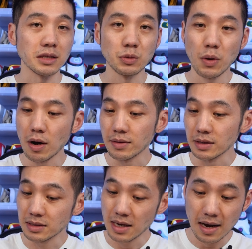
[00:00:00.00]
Now, since we're on
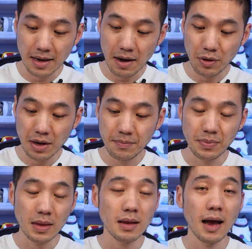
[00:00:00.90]
this tongue area,
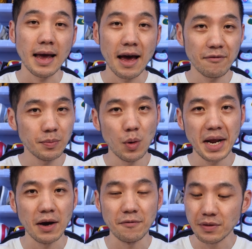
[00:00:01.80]
I have to
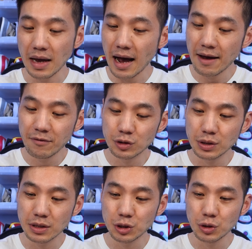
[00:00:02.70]
point out for the high
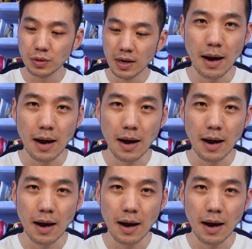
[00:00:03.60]
version of the shoe,